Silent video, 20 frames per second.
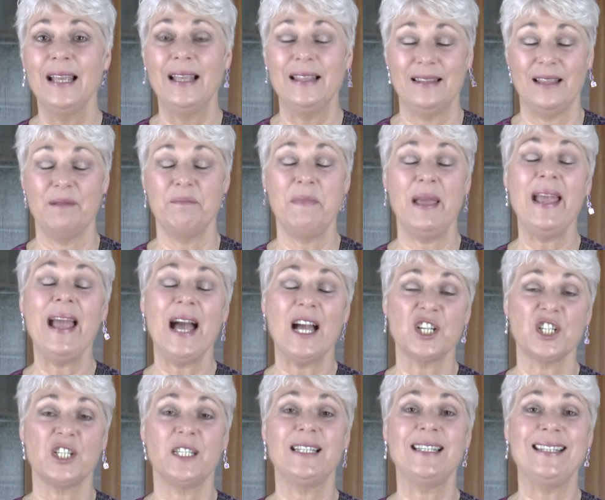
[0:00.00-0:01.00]
that may
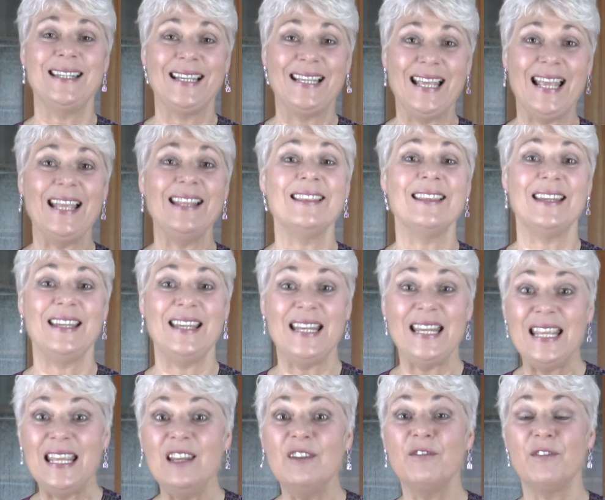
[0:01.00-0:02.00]
actually negate the
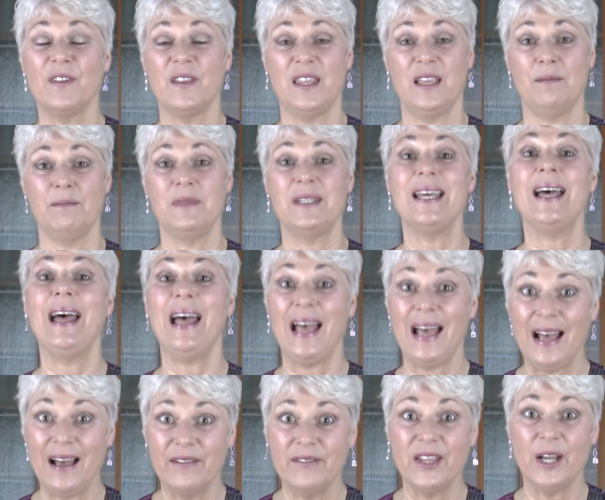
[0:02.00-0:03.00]
need for them to
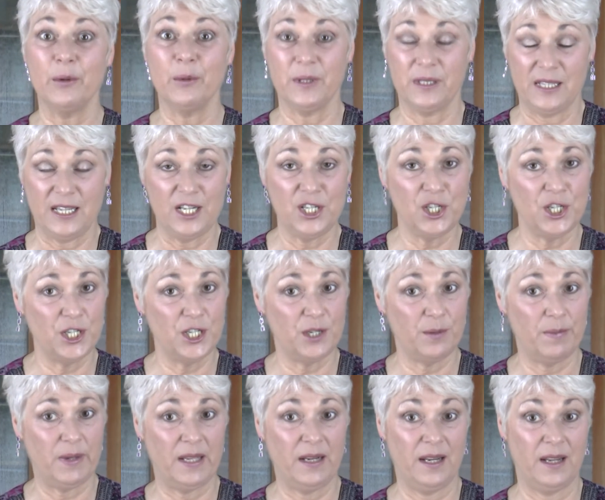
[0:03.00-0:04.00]
have that
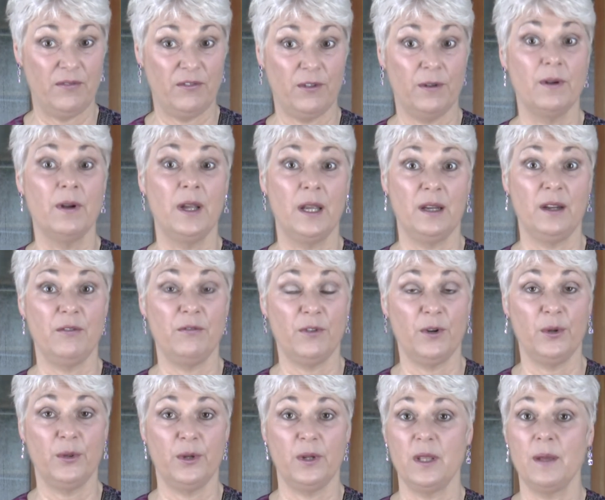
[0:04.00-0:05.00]
relationship any
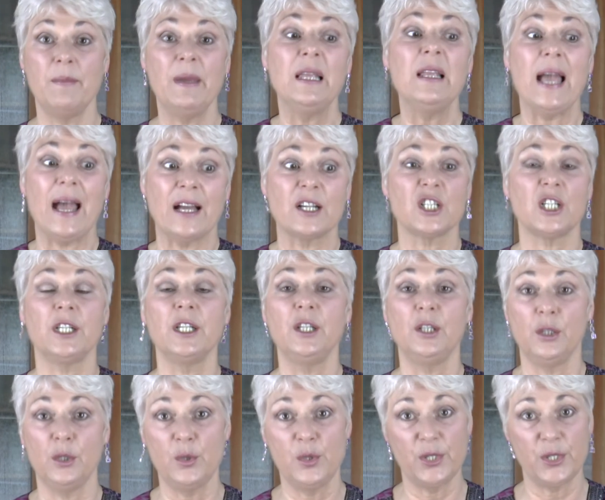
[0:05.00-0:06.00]
further. They may actually
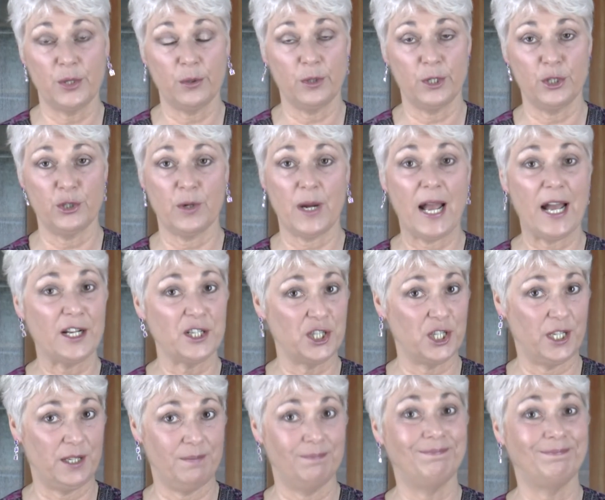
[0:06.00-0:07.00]
lose their
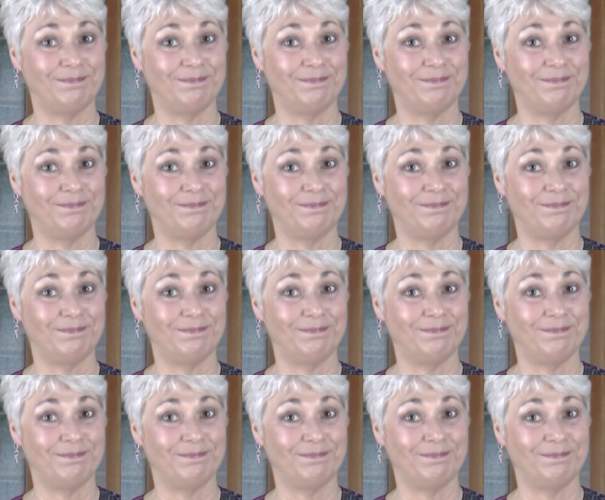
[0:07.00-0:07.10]
attraction.